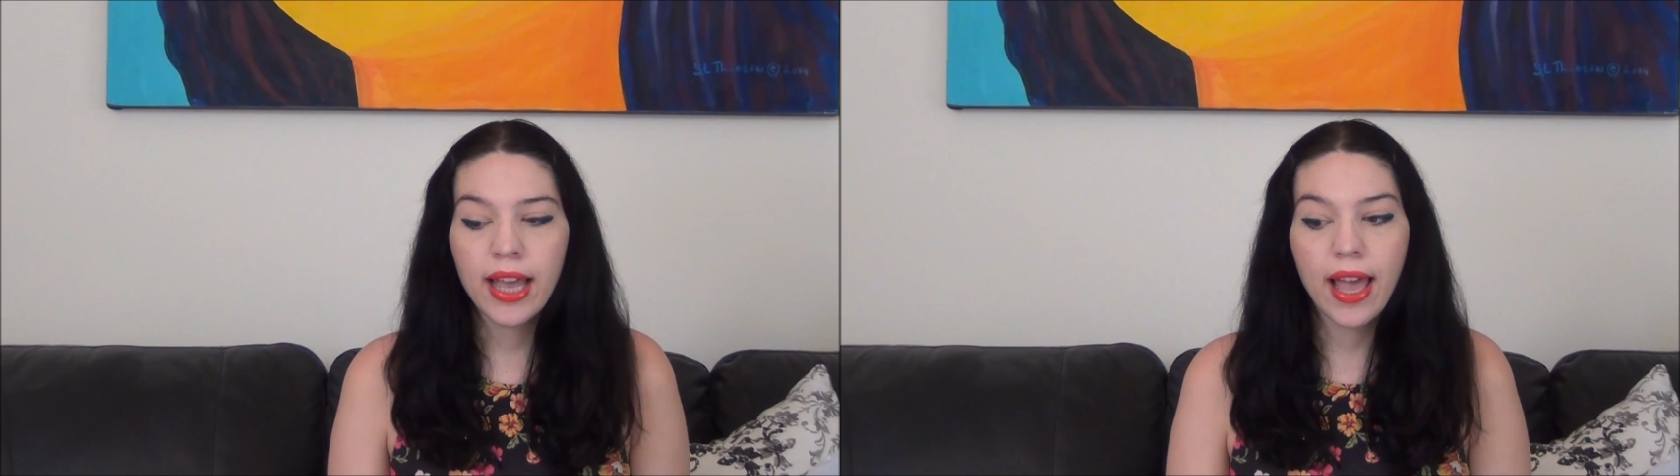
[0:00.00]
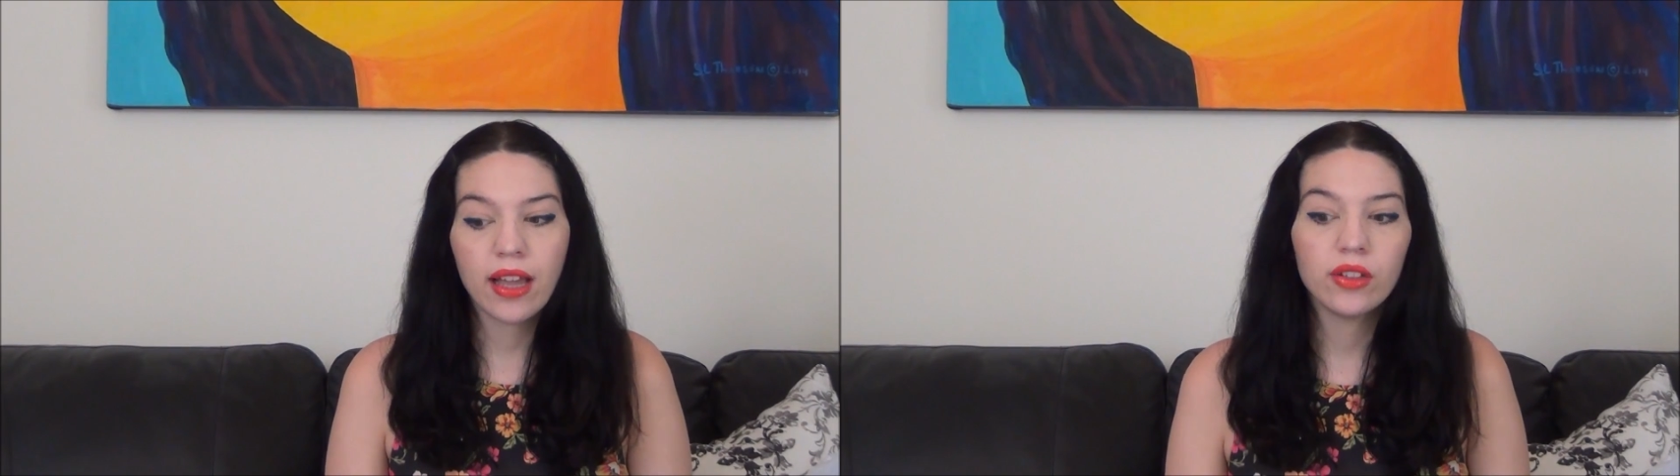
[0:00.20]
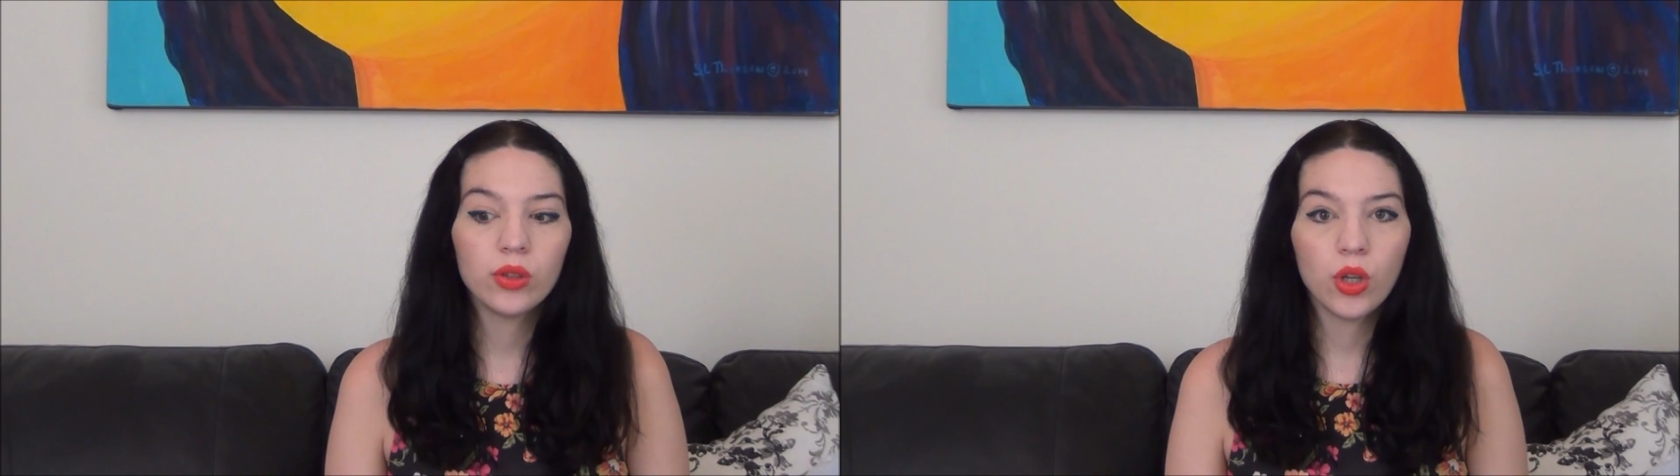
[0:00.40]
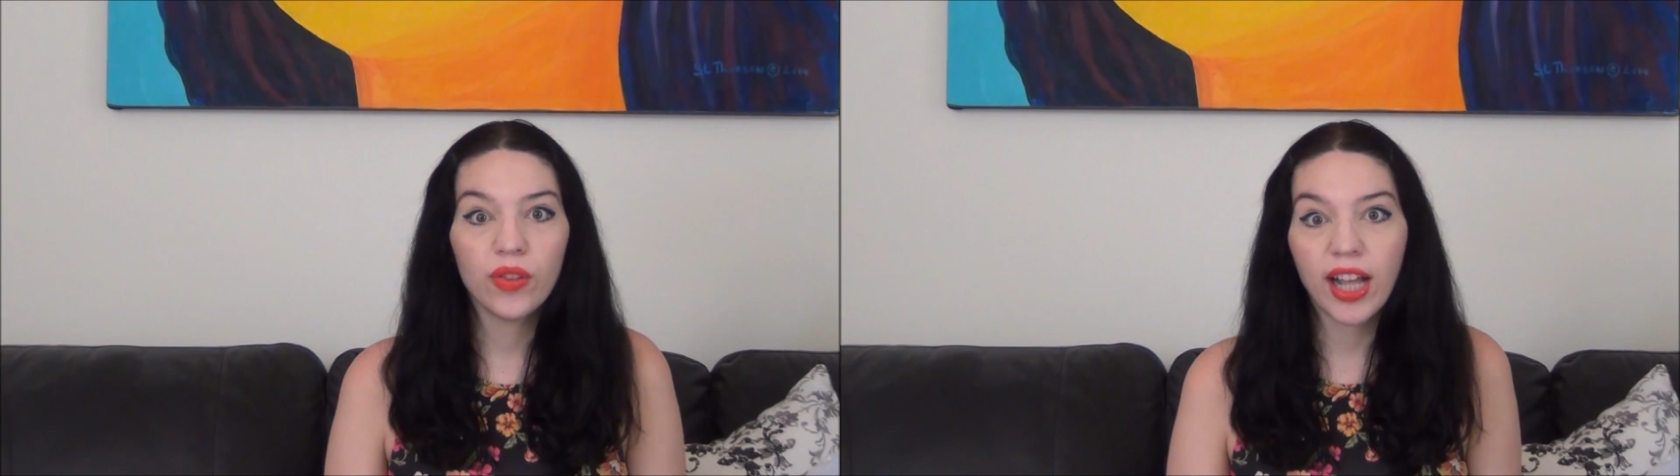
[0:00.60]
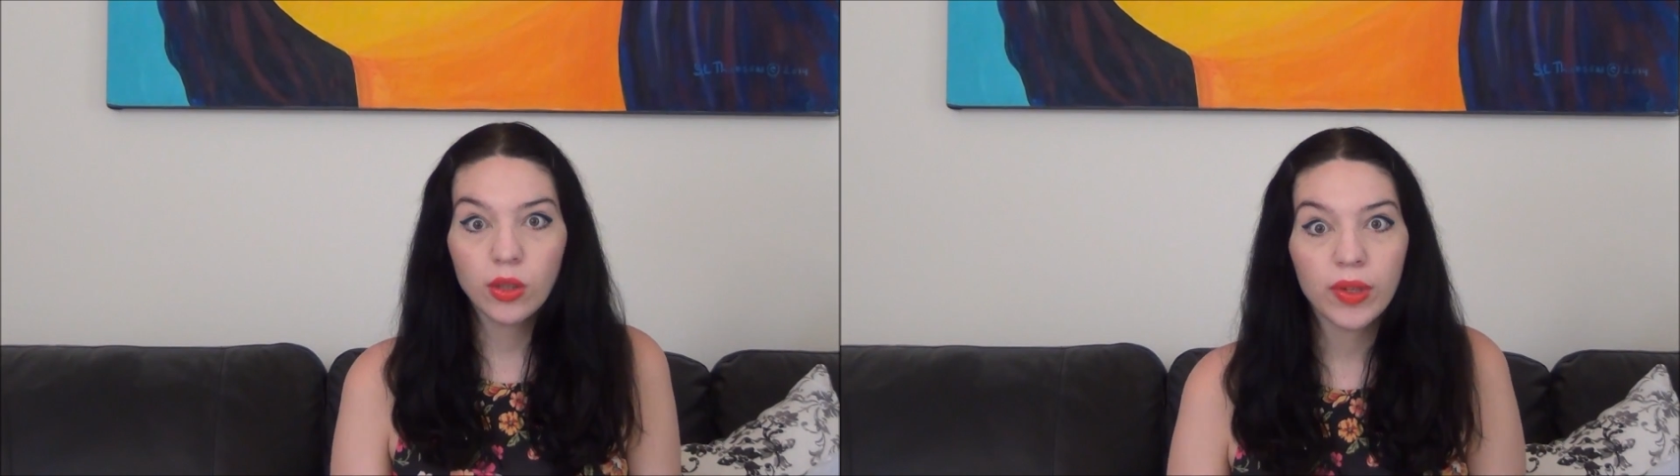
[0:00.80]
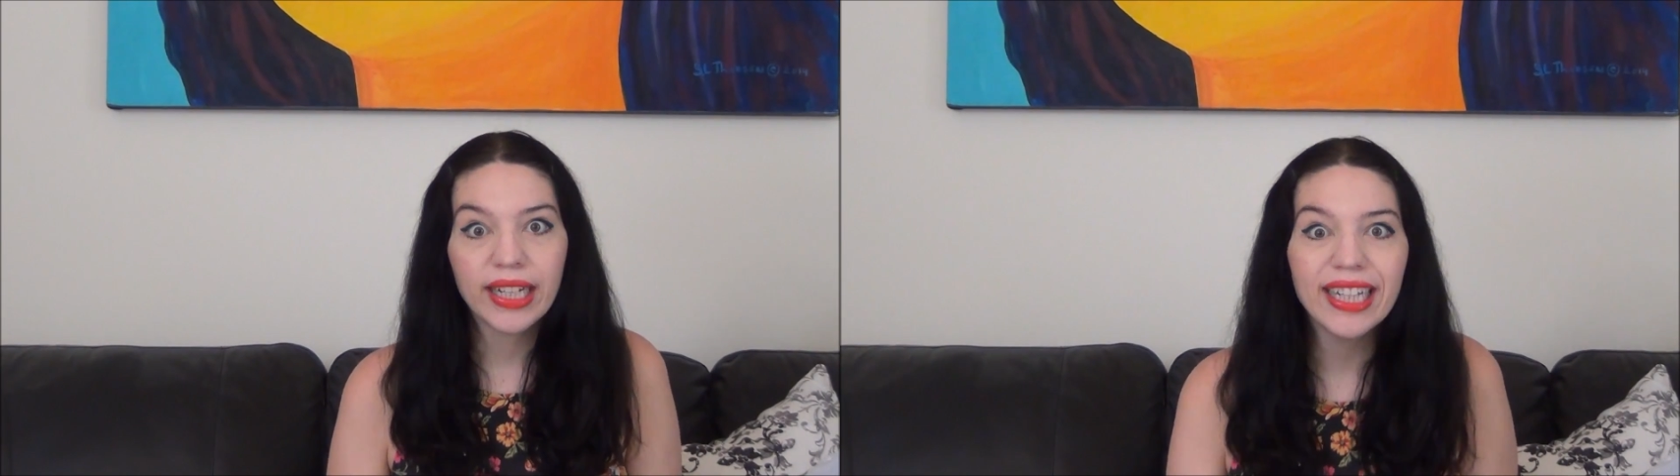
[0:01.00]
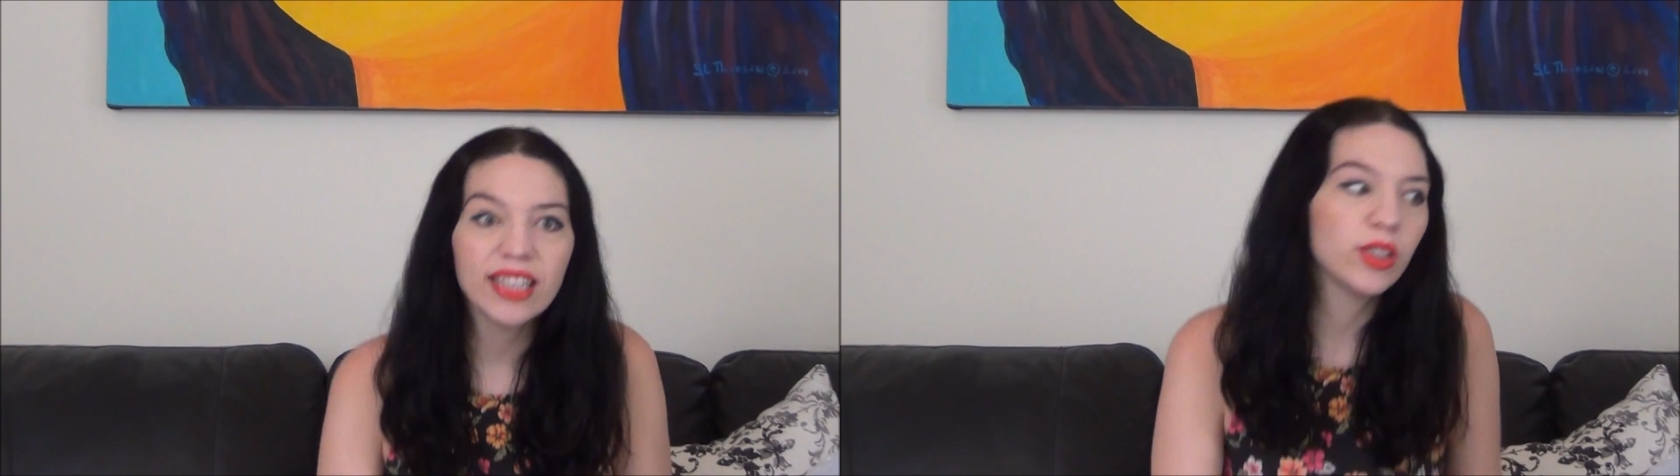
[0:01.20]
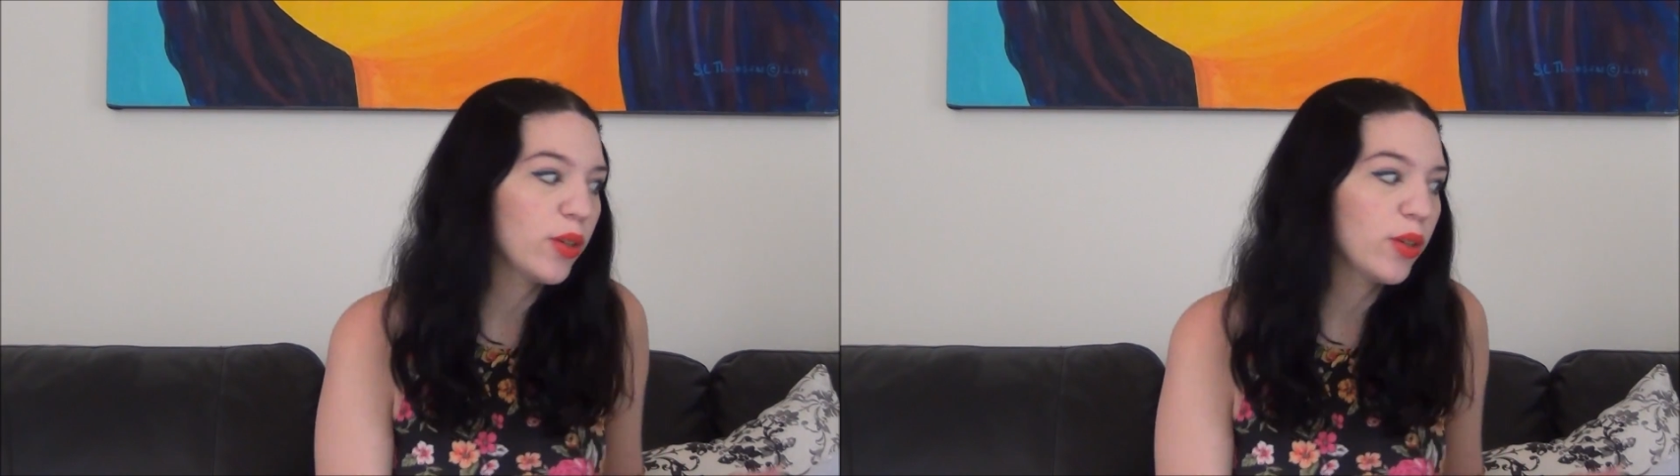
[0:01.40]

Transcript: And so that's what I did.